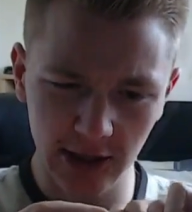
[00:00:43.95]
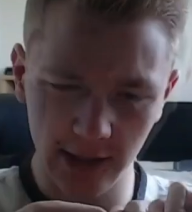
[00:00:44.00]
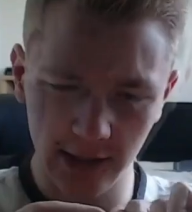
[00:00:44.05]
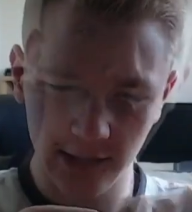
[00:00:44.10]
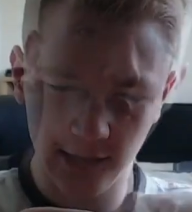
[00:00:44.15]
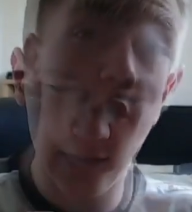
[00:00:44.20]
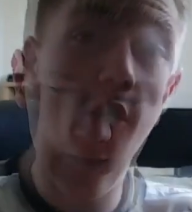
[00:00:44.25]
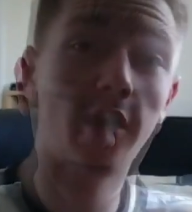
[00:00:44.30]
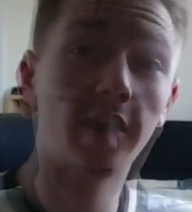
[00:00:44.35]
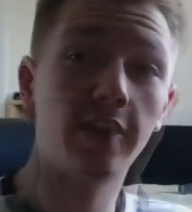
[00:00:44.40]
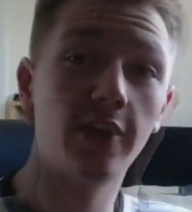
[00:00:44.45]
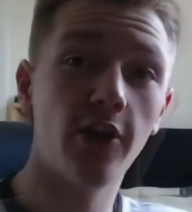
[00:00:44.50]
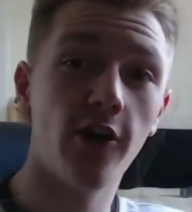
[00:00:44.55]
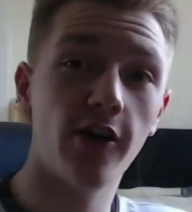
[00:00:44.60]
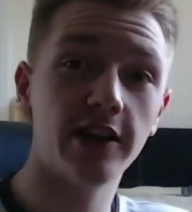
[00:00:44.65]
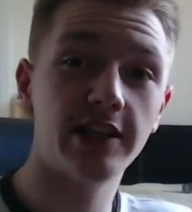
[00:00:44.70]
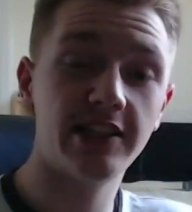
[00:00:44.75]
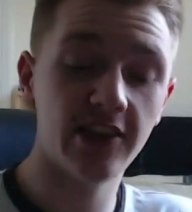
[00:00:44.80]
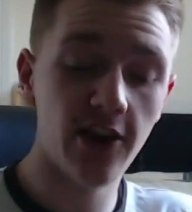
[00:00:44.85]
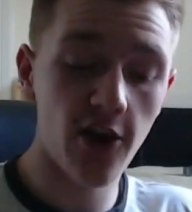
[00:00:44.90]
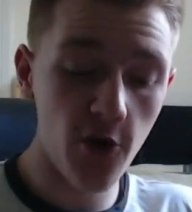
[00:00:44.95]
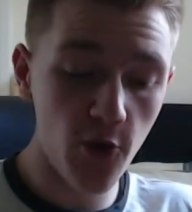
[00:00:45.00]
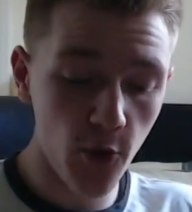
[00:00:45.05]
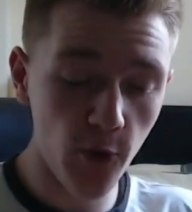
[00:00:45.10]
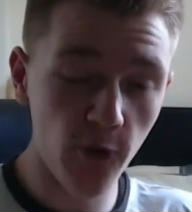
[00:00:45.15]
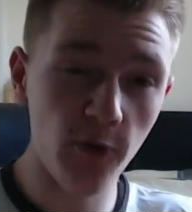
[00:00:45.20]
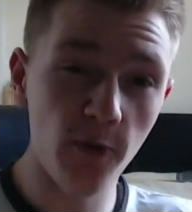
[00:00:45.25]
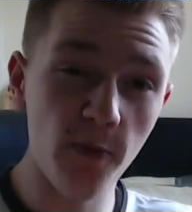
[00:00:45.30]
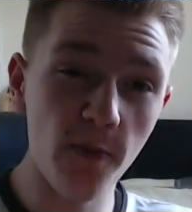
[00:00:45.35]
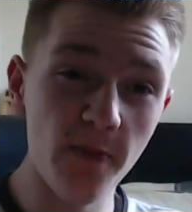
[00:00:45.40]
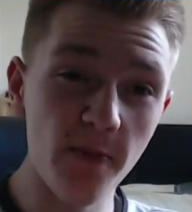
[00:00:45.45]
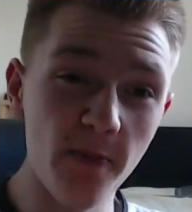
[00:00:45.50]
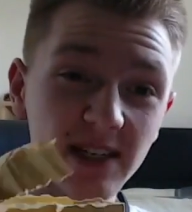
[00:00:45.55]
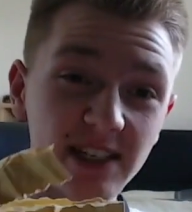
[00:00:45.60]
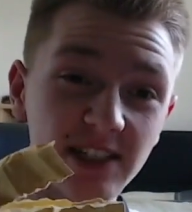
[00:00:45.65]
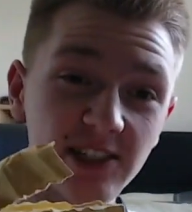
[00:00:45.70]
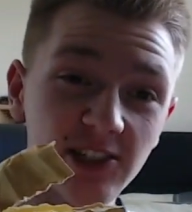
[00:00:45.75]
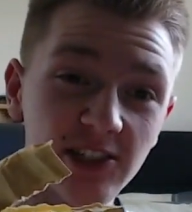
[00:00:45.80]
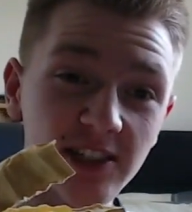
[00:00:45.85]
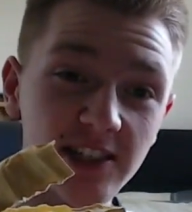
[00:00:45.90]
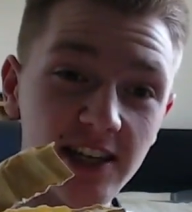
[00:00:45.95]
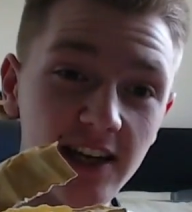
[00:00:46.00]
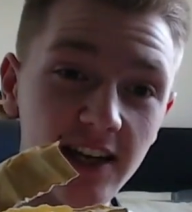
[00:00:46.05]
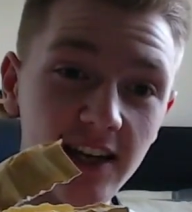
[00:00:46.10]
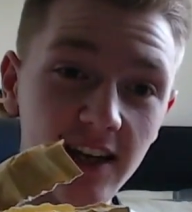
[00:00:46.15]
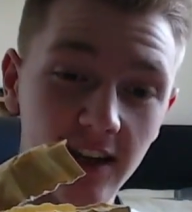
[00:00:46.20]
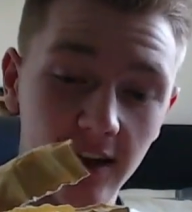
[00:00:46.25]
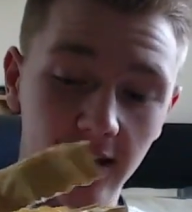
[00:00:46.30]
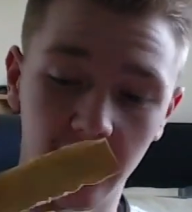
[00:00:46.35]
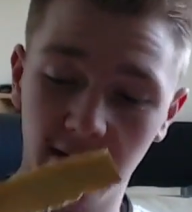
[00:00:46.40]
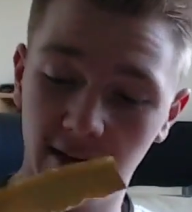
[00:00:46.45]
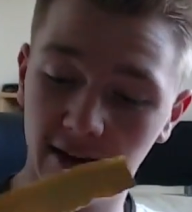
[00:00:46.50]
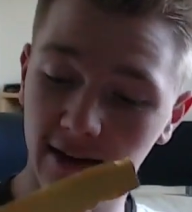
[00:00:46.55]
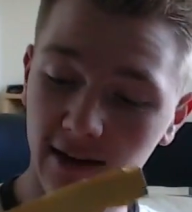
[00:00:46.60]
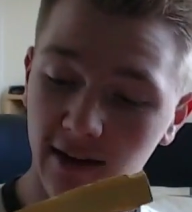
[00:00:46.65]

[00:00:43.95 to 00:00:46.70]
Alright, guys, so we've managed to get in.